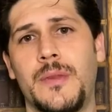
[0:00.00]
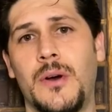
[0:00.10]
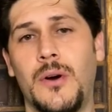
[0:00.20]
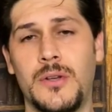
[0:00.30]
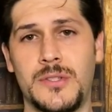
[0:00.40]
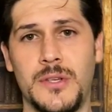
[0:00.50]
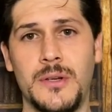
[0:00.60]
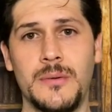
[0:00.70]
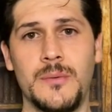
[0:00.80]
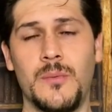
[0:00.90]

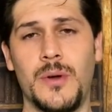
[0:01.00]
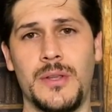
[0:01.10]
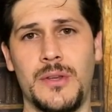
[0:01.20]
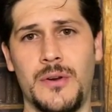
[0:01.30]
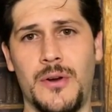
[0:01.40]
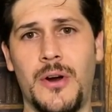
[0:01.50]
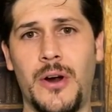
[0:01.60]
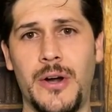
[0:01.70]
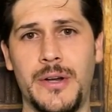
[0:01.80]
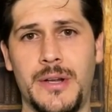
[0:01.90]
Also, when your
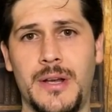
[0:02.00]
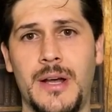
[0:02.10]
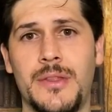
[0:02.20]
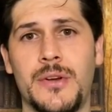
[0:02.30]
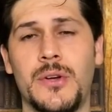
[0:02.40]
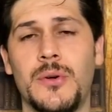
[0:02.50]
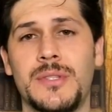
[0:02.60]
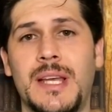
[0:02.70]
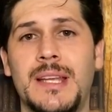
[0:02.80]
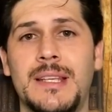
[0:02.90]
heart
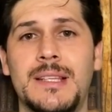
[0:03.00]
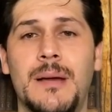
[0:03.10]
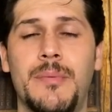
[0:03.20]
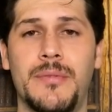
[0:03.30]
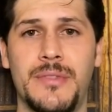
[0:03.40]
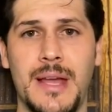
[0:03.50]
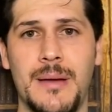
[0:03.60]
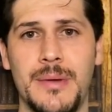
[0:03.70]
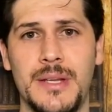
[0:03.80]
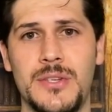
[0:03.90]
undergoes any type of
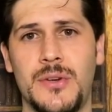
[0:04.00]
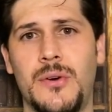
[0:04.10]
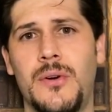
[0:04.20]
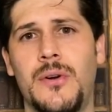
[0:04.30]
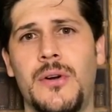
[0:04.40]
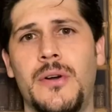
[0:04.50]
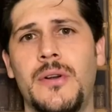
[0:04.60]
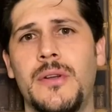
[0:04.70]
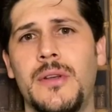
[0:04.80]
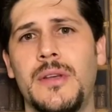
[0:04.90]
damage or
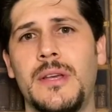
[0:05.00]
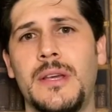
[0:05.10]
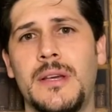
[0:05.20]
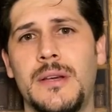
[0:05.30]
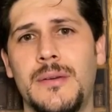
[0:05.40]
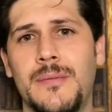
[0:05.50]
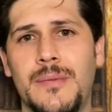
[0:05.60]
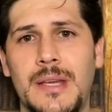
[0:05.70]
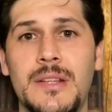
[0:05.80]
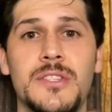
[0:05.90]

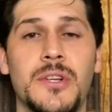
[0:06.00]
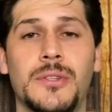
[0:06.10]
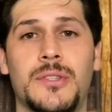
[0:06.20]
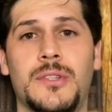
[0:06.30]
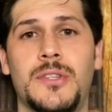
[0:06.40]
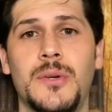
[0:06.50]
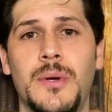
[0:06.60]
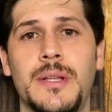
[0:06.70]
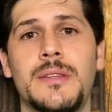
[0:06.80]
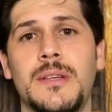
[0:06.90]
insult to
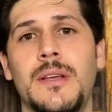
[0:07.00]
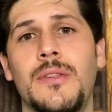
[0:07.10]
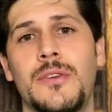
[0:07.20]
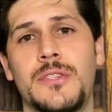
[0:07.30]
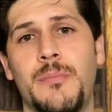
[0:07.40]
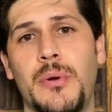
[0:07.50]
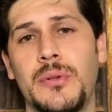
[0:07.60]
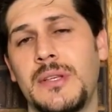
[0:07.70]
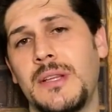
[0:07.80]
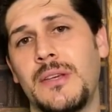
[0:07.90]
it, there's a
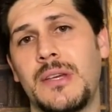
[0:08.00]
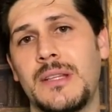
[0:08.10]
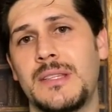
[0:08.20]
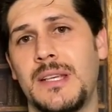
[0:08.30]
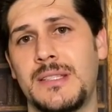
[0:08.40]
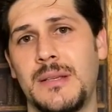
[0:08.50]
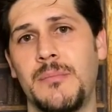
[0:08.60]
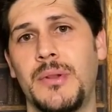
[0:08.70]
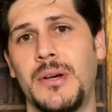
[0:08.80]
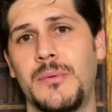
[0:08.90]
protein that you can test in
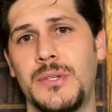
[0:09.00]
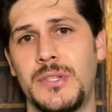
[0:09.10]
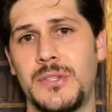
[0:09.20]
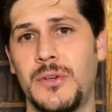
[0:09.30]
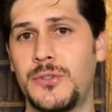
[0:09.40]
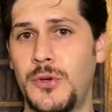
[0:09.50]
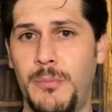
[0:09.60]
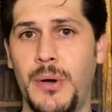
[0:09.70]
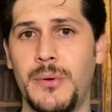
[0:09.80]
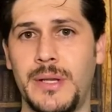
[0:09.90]
blood, which is called
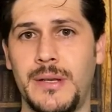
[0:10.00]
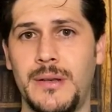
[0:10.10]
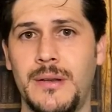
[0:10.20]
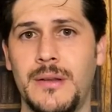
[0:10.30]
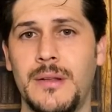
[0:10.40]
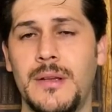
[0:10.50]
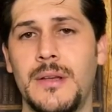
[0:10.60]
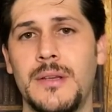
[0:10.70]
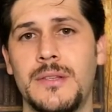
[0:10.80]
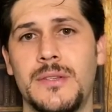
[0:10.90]
troponin.
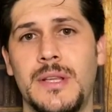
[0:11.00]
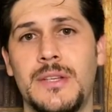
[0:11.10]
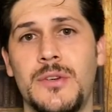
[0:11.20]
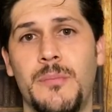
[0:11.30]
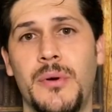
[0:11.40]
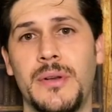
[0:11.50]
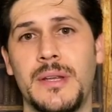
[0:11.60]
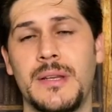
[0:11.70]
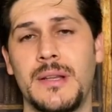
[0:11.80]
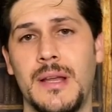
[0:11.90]
So that
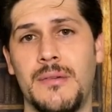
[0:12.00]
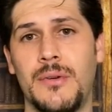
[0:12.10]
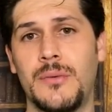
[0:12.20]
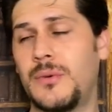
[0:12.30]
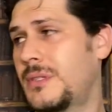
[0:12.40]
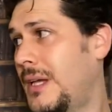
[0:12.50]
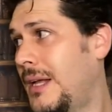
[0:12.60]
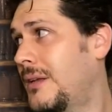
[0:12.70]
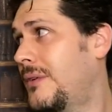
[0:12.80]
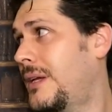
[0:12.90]
troponin level was
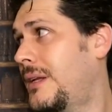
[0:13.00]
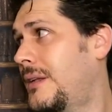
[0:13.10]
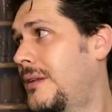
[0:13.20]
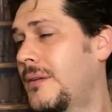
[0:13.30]
elevated.